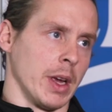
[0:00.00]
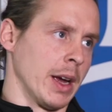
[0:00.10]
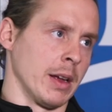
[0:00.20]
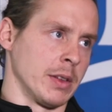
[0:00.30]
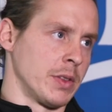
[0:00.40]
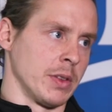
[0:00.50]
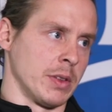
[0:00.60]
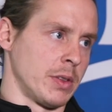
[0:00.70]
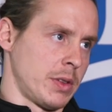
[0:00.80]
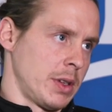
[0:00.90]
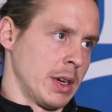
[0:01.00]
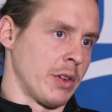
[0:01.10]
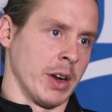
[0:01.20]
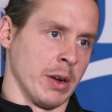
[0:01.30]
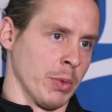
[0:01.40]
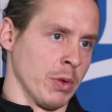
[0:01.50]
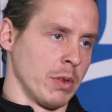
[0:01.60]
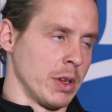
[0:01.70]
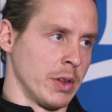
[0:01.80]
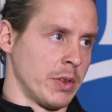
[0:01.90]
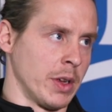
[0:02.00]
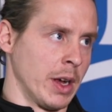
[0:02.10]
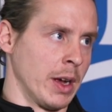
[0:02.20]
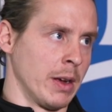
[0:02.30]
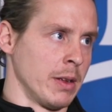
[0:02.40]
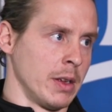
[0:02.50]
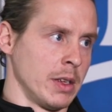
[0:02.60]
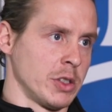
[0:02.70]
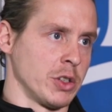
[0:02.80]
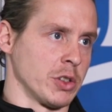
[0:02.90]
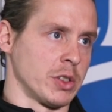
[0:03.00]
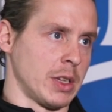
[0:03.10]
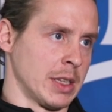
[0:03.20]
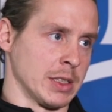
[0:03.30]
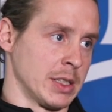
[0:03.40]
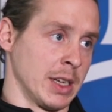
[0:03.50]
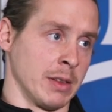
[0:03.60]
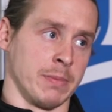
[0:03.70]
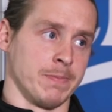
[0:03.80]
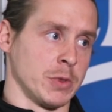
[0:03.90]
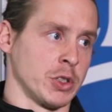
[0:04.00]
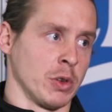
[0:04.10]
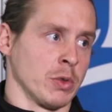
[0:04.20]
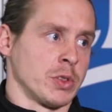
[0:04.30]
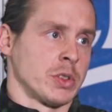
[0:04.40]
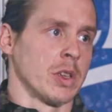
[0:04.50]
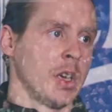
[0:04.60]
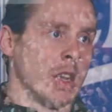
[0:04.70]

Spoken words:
Yeah, it's incredible. It's just, as I said, shows